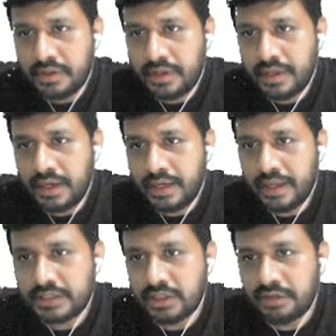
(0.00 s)
del
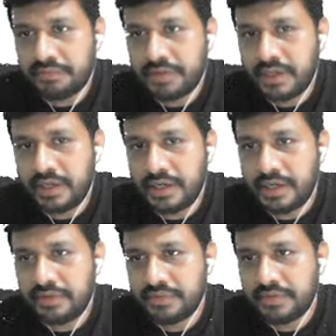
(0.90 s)
dash of t dt
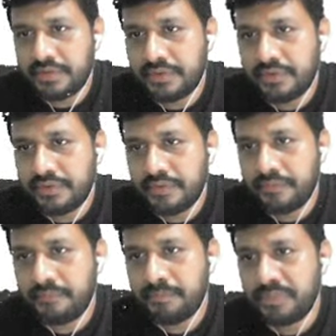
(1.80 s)
is
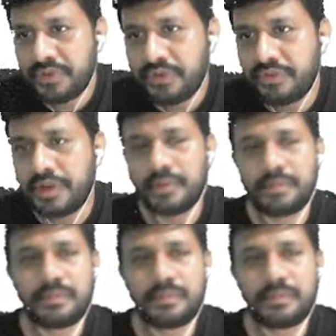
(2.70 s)
0.